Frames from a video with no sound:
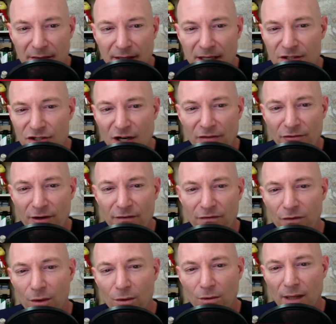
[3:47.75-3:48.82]
that Jeffrey
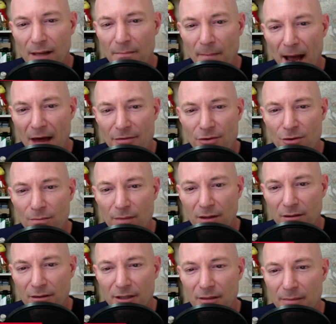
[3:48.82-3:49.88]
Full and Matthew
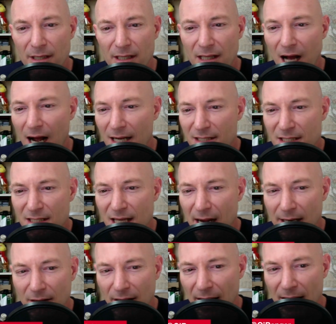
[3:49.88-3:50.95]
Miller committed
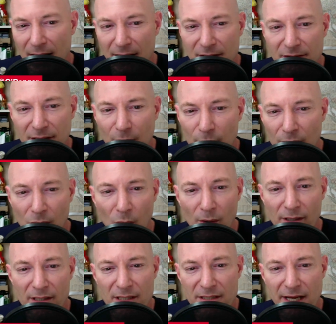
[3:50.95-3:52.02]
hostile acts and were going
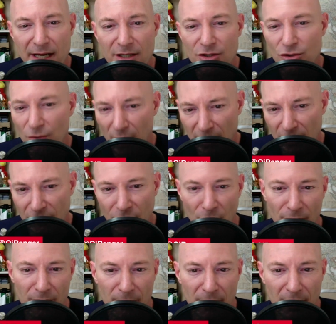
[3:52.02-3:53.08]
to stand trial for
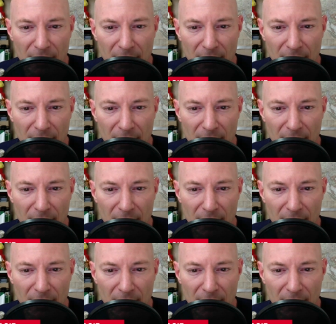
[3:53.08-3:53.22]
them.